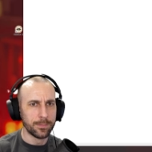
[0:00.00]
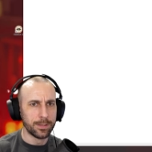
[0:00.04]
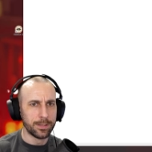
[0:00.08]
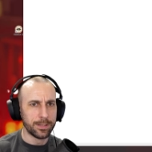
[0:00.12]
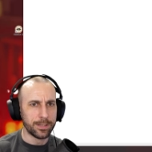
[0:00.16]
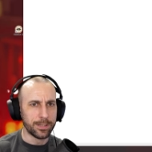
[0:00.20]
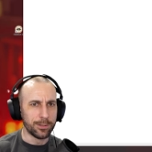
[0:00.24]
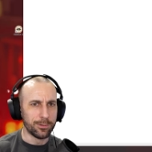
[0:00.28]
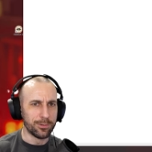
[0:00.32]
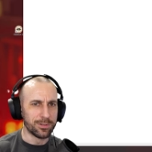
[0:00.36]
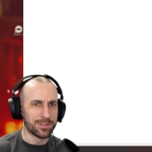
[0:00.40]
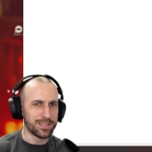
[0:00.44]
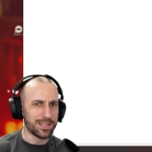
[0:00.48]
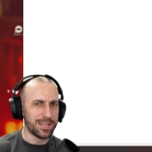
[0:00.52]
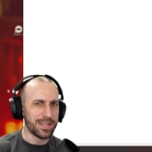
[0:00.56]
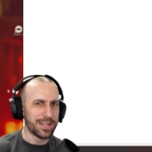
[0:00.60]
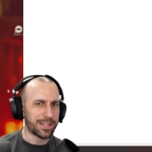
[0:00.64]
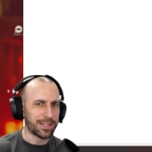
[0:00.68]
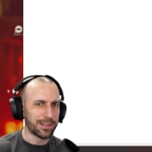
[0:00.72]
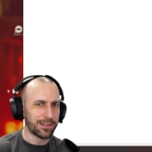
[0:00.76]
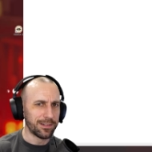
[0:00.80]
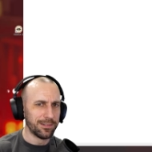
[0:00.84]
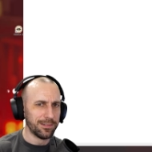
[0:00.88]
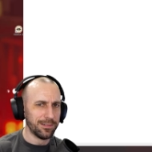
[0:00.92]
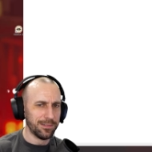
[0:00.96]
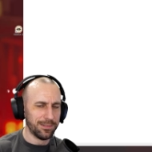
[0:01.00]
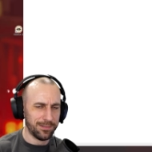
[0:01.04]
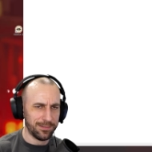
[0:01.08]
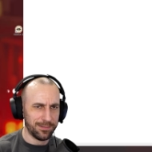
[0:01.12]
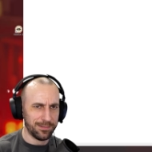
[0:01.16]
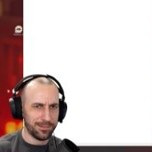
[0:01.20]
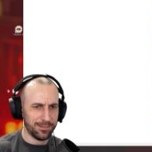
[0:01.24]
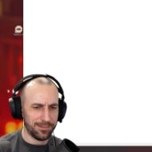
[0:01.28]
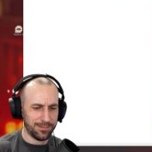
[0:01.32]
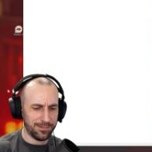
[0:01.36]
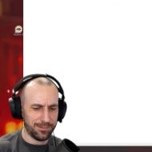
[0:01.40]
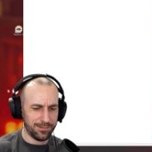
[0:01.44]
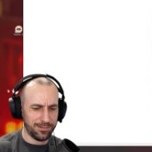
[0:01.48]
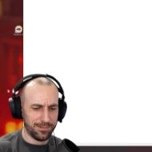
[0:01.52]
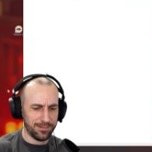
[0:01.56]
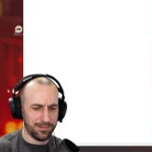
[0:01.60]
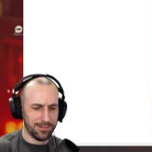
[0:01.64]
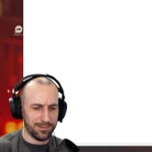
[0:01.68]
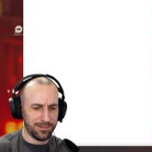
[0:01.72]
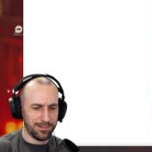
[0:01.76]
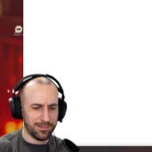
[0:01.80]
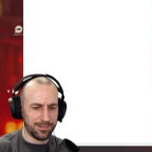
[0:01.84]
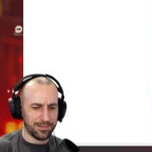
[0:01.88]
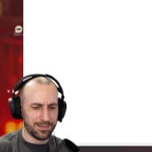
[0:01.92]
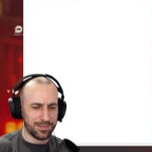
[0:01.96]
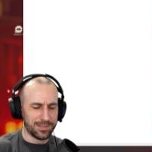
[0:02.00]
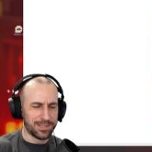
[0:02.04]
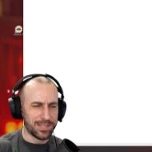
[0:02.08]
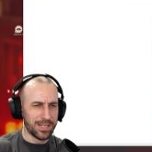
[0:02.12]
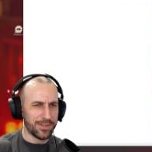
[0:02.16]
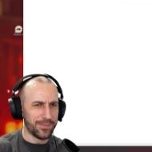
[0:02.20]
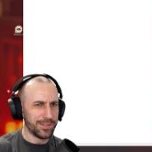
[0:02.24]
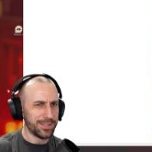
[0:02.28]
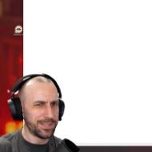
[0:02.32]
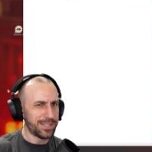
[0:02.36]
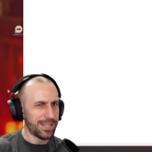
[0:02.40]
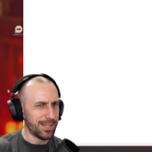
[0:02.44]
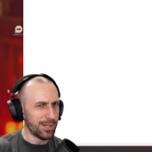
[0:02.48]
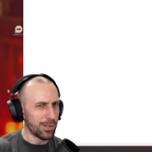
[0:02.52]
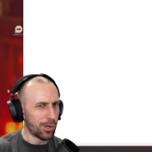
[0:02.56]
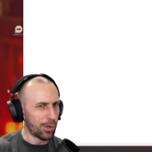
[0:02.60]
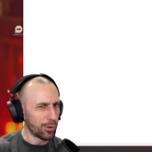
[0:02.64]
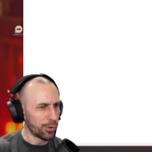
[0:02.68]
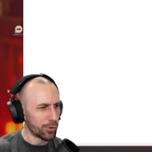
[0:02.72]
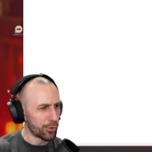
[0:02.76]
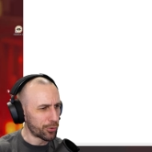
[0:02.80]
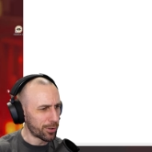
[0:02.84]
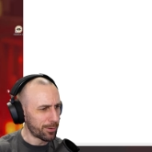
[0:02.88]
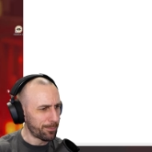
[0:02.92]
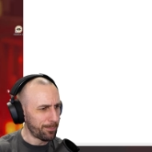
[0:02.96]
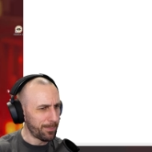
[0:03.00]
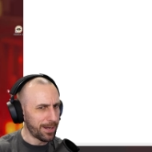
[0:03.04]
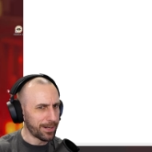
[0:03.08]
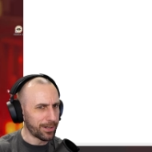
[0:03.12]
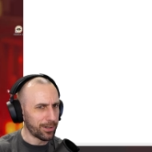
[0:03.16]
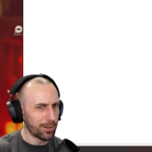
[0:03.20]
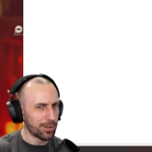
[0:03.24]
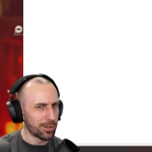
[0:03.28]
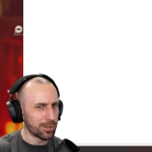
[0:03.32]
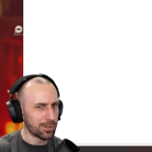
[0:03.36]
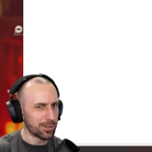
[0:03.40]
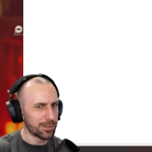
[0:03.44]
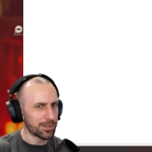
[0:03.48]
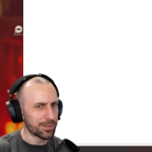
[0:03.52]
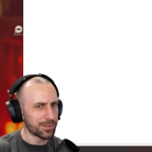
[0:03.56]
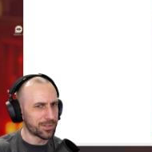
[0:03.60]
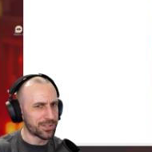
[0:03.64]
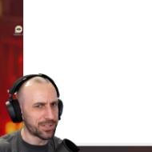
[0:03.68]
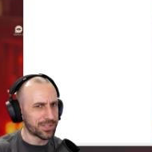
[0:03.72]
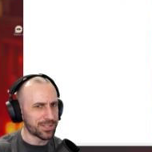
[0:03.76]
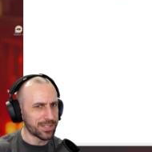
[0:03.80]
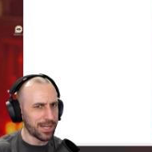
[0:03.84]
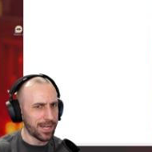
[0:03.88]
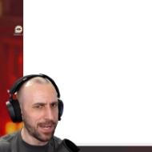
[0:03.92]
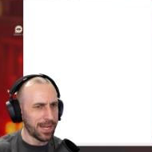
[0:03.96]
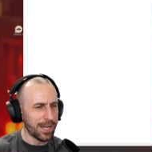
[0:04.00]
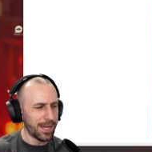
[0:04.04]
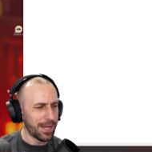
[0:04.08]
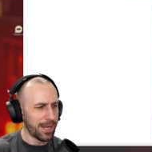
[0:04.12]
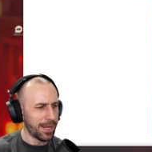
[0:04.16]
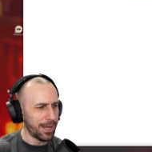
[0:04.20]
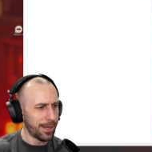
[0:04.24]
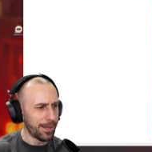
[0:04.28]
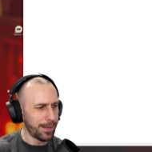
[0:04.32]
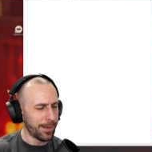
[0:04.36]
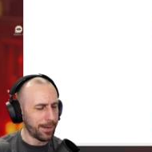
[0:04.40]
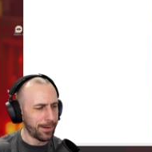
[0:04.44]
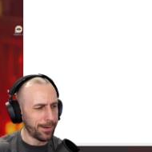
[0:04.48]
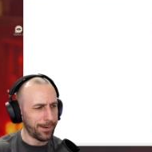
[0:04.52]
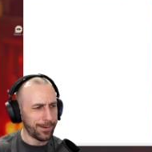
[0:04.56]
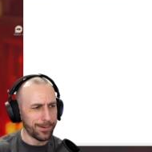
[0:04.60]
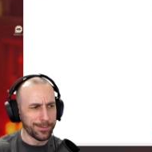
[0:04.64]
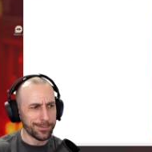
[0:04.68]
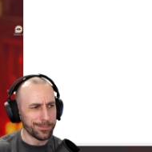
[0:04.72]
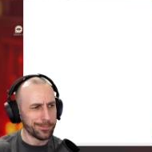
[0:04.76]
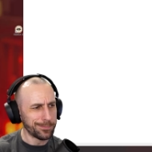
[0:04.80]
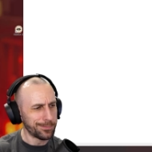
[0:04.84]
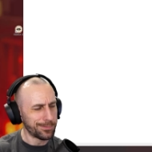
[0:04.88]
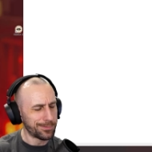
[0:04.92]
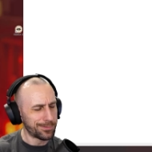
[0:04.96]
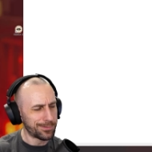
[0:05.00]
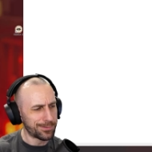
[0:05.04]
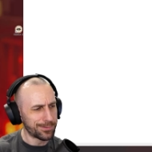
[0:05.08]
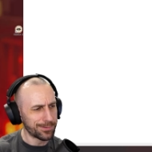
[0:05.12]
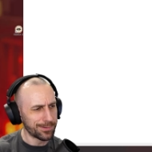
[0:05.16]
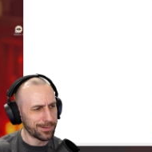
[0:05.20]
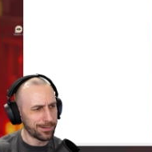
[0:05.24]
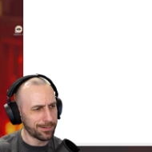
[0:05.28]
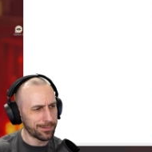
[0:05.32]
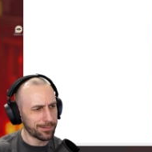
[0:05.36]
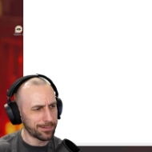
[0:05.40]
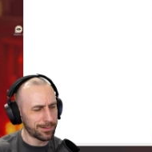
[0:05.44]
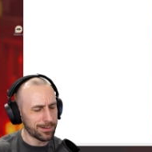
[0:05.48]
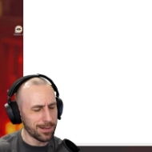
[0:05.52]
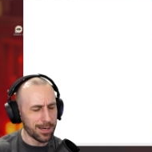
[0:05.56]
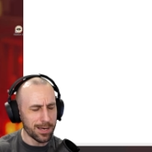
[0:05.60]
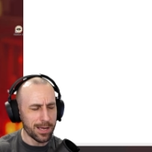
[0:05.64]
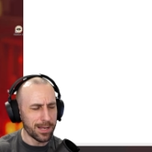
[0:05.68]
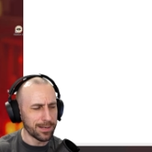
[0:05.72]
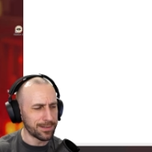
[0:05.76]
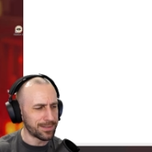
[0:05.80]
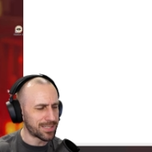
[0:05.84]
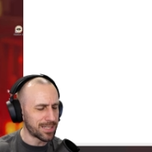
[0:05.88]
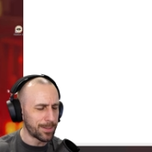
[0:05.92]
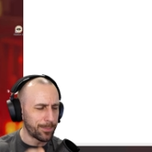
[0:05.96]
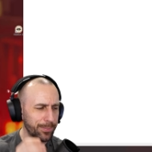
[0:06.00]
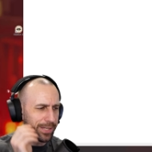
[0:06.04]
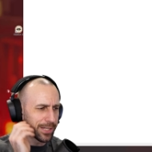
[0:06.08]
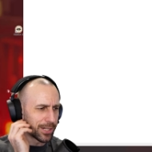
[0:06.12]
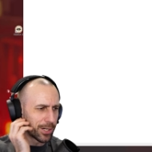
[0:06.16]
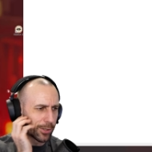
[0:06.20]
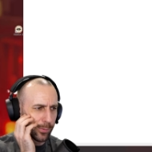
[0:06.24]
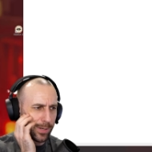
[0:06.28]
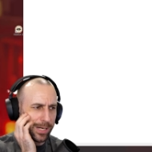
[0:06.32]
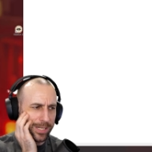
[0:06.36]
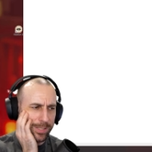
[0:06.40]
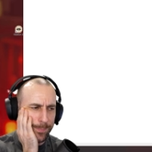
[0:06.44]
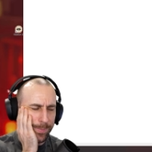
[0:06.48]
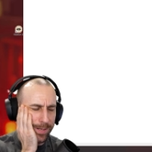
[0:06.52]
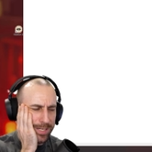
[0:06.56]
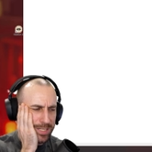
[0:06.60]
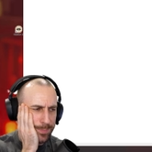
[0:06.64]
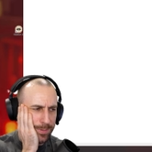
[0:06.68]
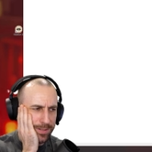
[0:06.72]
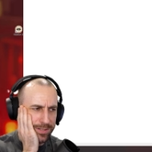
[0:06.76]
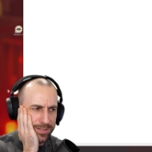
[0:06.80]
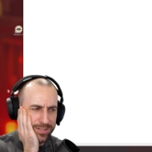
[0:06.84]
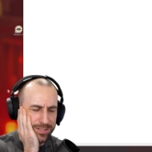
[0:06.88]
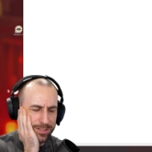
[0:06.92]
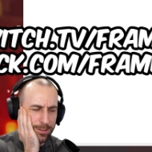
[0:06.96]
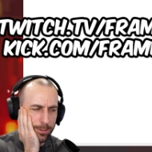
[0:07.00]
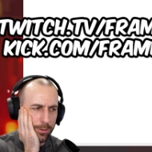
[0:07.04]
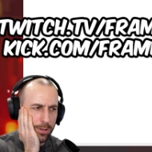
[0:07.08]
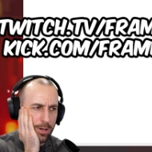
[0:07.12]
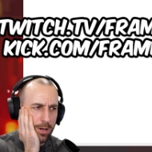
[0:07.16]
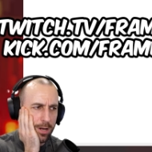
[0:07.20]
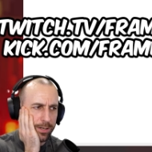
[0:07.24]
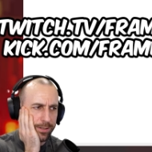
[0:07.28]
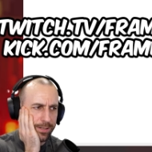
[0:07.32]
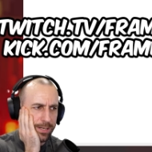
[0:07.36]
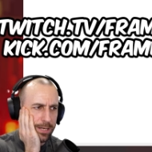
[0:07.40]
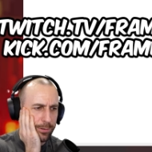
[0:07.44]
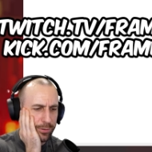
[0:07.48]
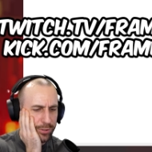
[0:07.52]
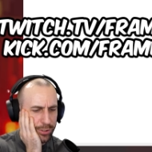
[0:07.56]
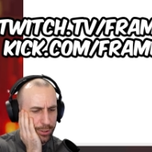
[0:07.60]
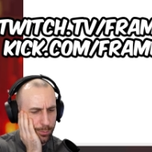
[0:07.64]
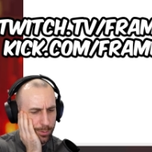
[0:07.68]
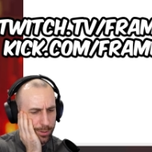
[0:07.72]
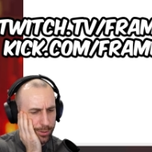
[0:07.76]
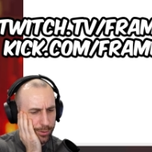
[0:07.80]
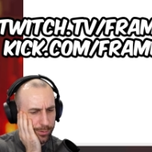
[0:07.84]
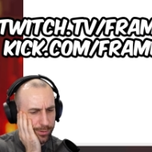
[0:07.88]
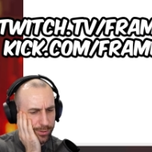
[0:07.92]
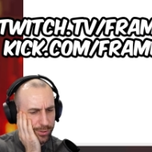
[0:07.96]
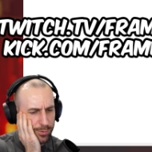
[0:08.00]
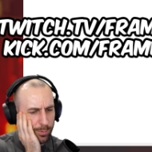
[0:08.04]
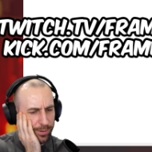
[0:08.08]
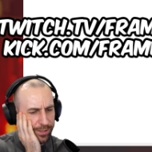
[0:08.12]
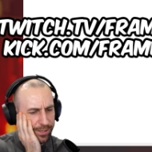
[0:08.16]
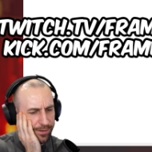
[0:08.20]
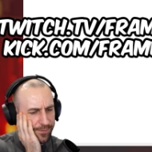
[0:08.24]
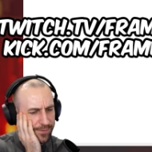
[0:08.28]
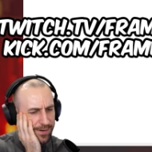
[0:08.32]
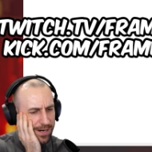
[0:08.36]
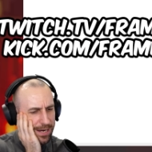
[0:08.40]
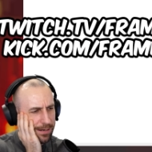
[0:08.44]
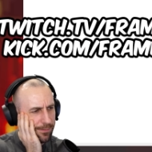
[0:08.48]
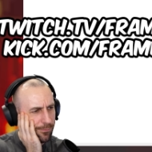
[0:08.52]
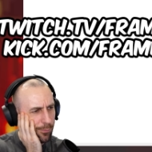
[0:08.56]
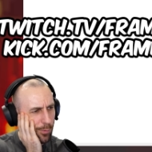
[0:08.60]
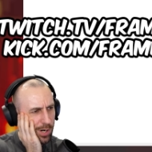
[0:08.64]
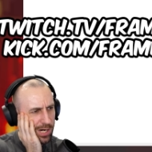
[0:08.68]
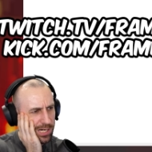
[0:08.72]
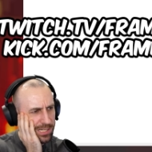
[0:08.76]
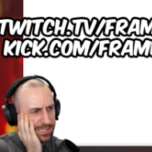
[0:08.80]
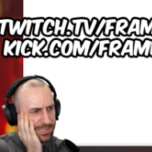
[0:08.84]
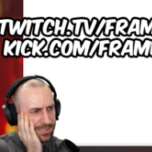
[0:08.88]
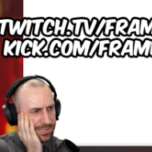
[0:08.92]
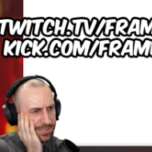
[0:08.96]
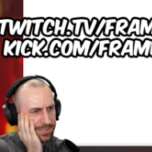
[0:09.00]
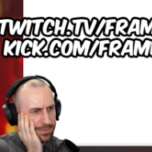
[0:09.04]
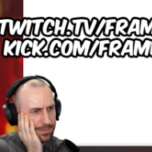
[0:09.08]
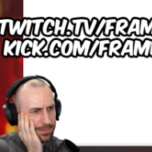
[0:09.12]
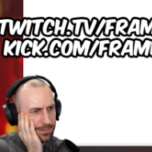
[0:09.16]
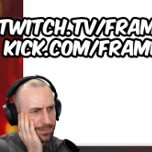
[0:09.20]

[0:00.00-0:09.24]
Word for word: it was like 1700 megahertz and God, somebody correct me. It's been so long now. 225 watts?